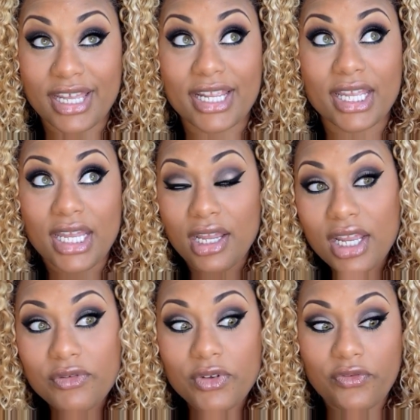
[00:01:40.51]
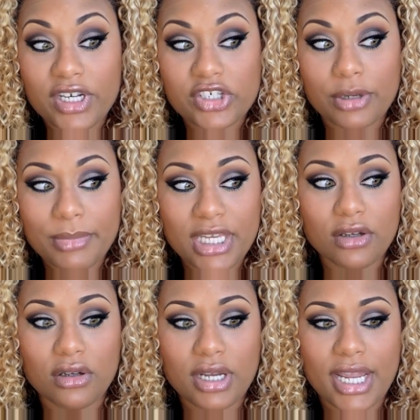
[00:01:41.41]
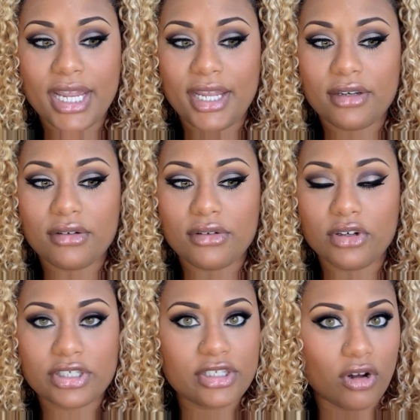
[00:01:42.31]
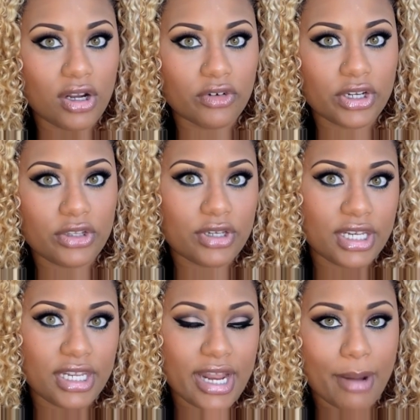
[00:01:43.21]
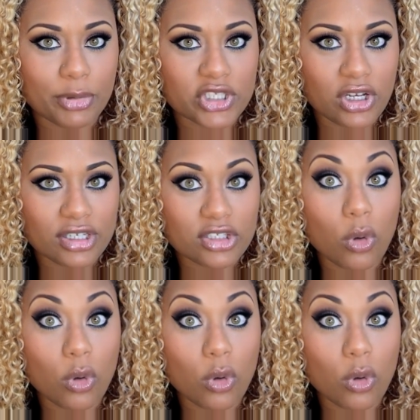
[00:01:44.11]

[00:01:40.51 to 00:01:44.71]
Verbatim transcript: Like, if you finish a meal and you're still hungry, you can eat applesauce.